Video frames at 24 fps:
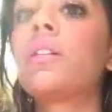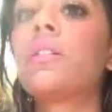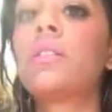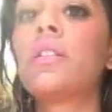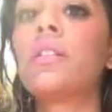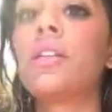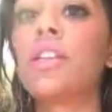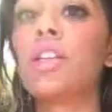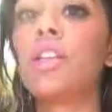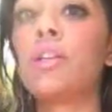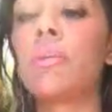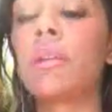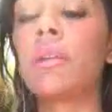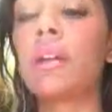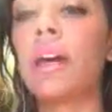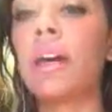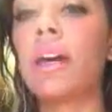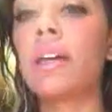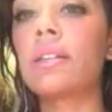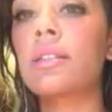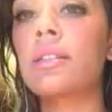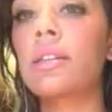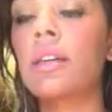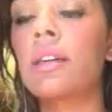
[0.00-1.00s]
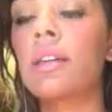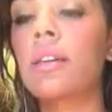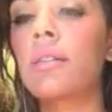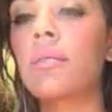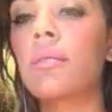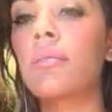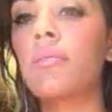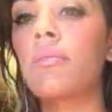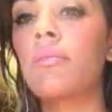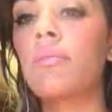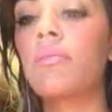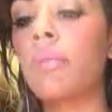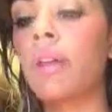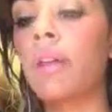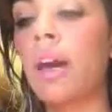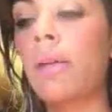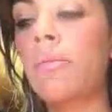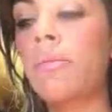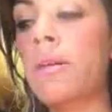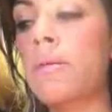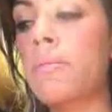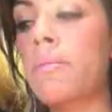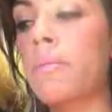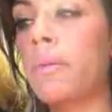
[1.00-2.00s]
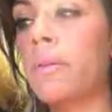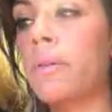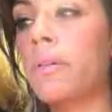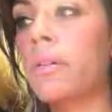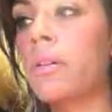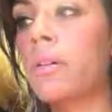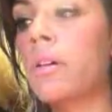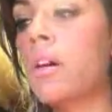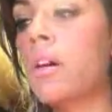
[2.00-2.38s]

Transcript: dehumanizing black people.